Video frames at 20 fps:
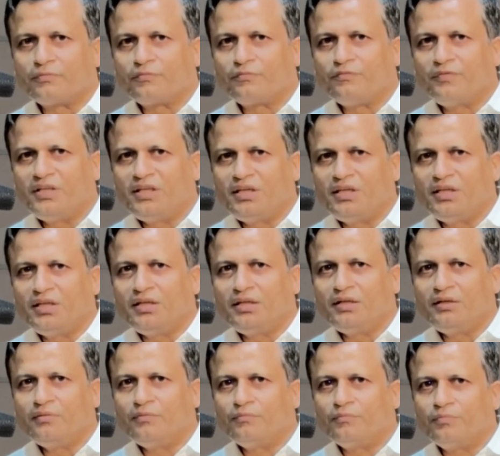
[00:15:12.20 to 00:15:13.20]

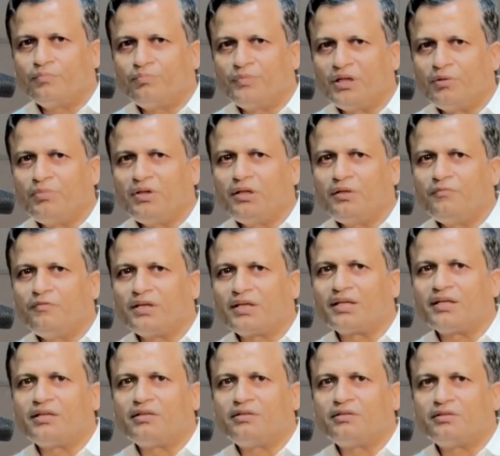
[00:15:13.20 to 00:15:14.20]
maybe we
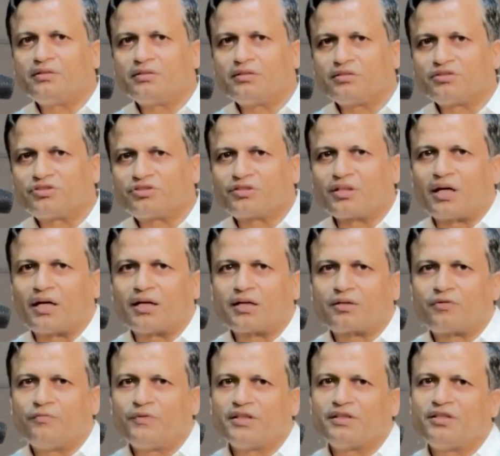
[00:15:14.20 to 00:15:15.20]
can start
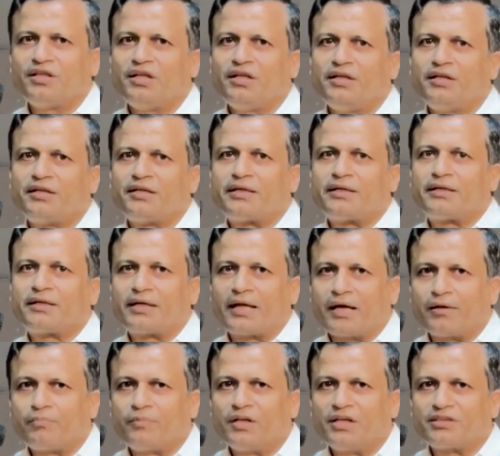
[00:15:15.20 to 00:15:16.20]
with the
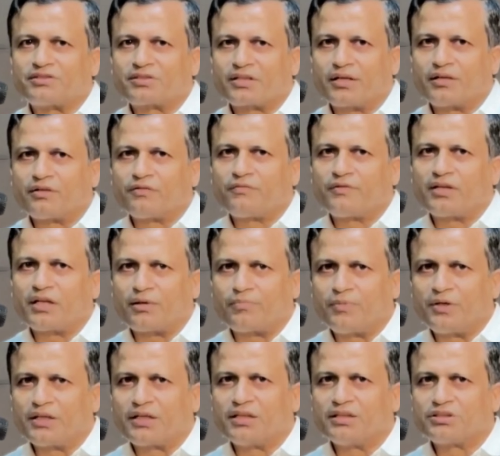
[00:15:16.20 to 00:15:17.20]
tablets kind of an
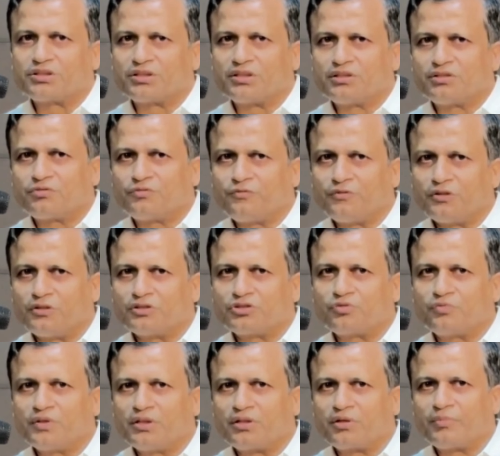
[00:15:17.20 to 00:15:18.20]
applications
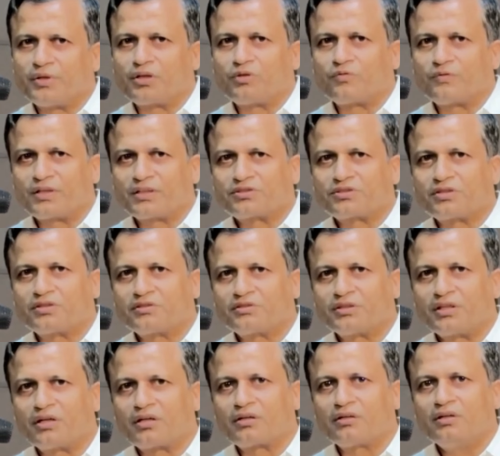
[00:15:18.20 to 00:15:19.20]
first, where manufacturers
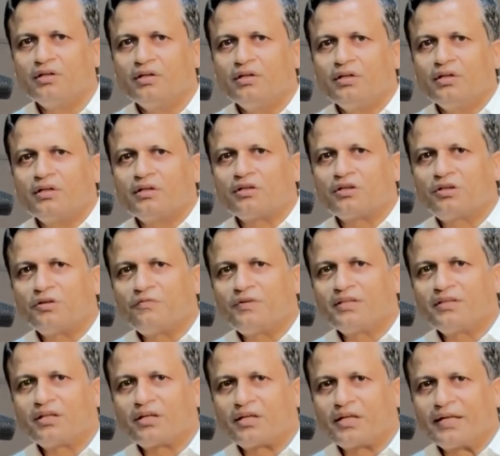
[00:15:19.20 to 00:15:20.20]
are
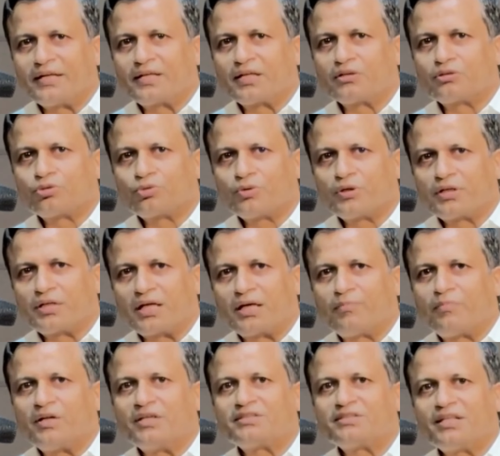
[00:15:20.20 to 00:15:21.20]
giving the data through a
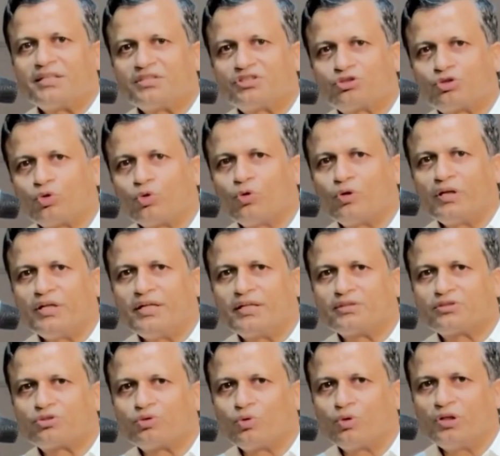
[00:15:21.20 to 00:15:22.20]
tablets, and
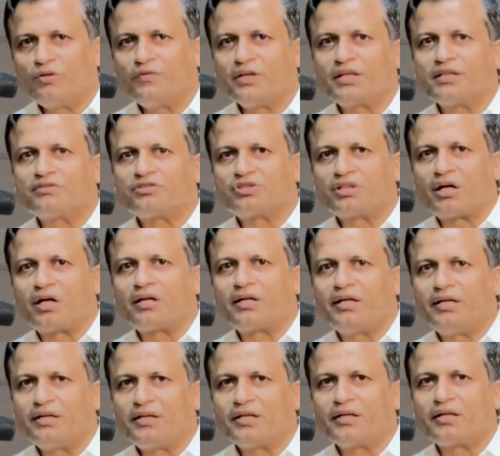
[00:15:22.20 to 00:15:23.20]
slowly we can start
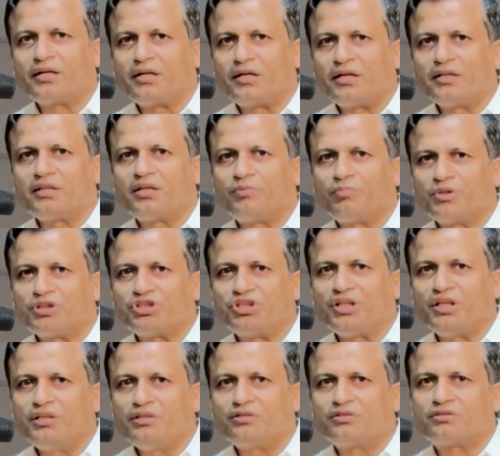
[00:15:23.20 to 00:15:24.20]
integrating the
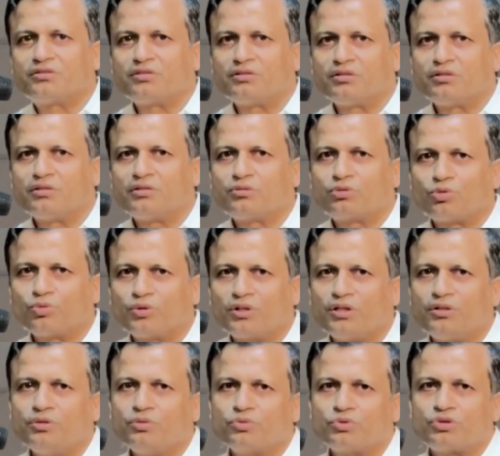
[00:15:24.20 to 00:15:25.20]
machines through the
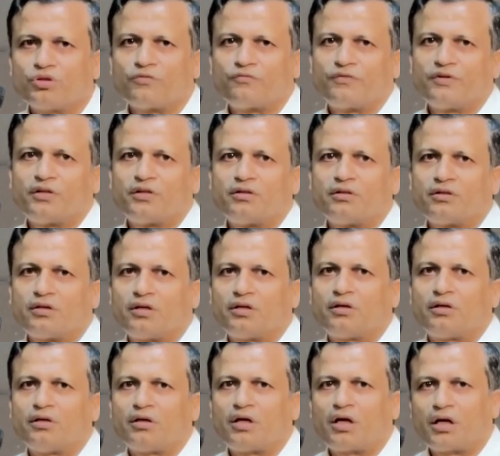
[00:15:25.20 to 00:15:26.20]
use of an
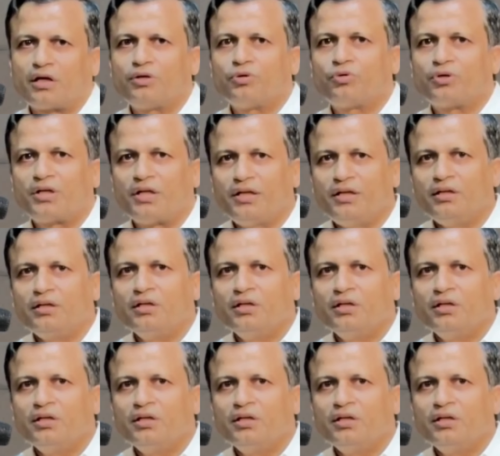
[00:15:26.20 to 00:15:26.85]
IoT.